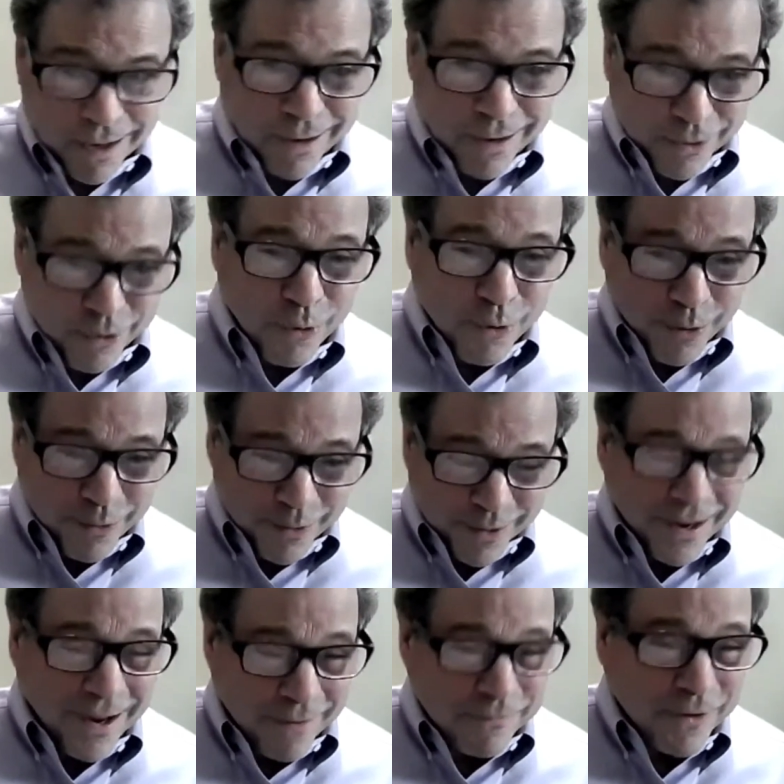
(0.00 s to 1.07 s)
and you'll
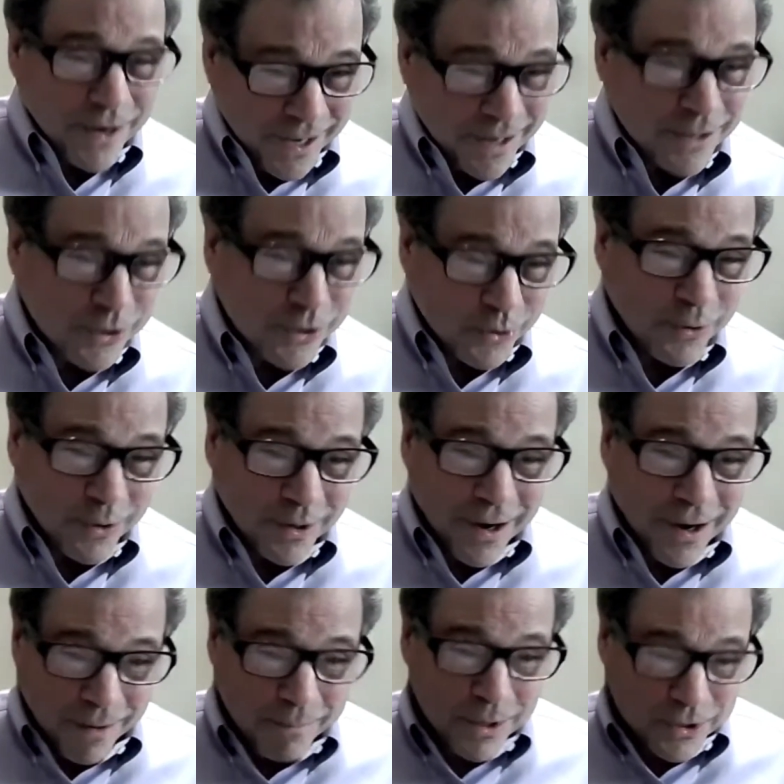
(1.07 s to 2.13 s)
have an answer
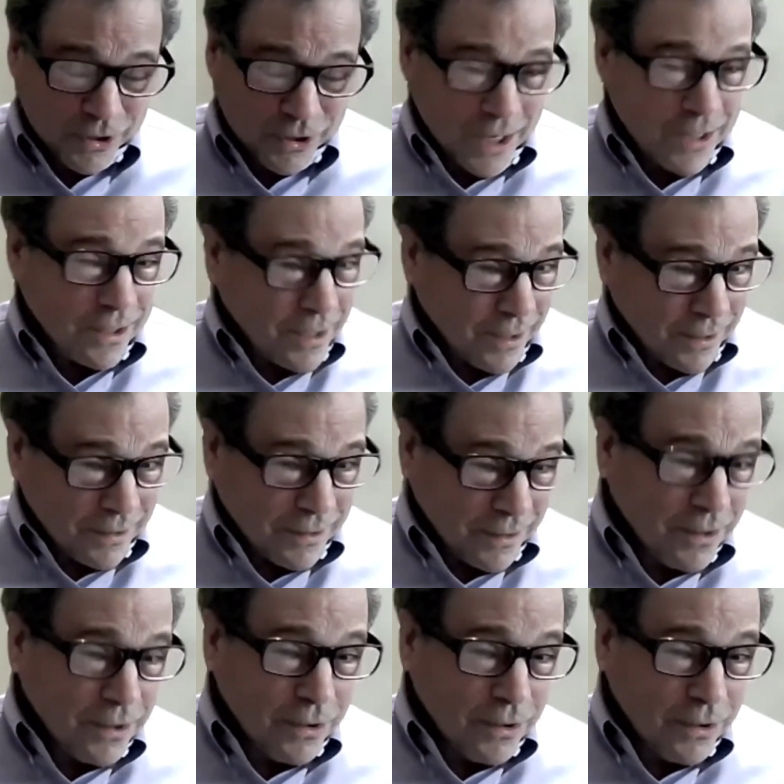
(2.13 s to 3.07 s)
how much they did